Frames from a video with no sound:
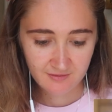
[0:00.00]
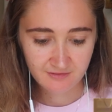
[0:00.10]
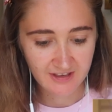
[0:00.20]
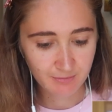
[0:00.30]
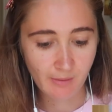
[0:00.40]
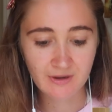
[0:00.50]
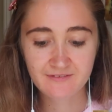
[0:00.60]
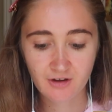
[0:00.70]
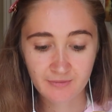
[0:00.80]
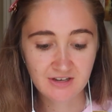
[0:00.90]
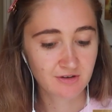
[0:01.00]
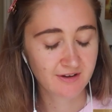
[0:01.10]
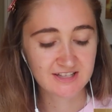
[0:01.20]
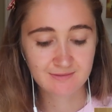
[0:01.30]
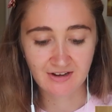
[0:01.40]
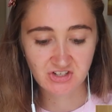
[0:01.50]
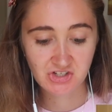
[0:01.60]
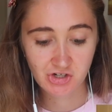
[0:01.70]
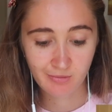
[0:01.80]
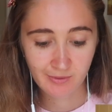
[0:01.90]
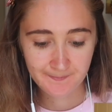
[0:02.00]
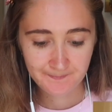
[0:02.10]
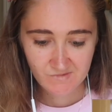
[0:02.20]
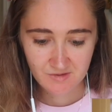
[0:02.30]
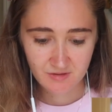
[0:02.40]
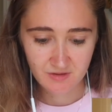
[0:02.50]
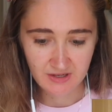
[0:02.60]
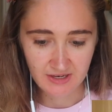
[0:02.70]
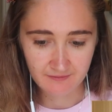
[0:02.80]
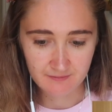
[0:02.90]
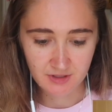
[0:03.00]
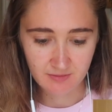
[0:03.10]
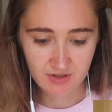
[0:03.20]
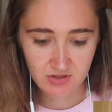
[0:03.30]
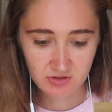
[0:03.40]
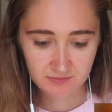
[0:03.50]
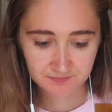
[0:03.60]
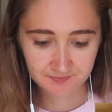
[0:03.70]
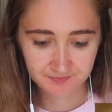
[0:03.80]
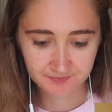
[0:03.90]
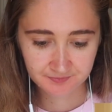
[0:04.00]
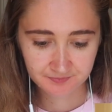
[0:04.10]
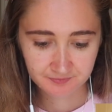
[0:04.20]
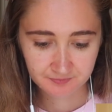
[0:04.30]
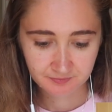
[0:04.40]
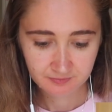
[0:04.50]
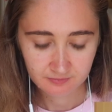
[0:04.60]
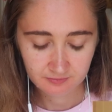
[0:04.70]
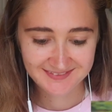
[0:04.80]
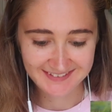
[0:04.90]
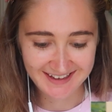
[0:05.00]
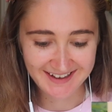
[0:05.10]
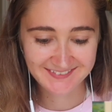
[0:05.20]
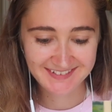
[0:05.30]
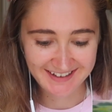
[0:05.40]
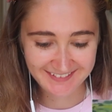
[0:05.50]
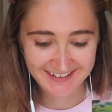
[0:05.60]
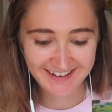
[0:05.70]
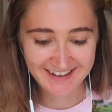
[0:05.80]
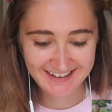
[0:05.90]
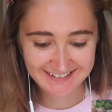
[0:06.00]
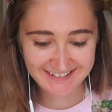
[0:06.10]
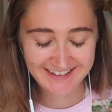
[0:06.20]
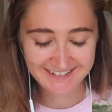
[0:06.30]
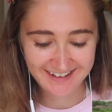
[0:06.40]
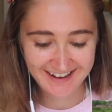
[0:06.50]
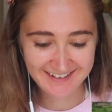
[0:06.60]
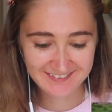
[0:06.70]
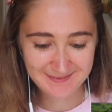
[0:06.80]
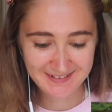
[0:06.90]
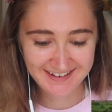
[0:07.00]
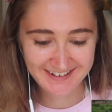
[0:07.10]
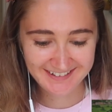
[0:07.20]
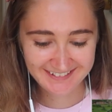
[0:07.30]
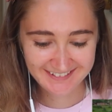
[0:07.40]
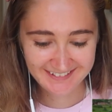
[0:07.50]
Fee probably filming, doing a smashing job. Oh, I love him so much. Yep, here we go. Here's Lee crying with Pooh.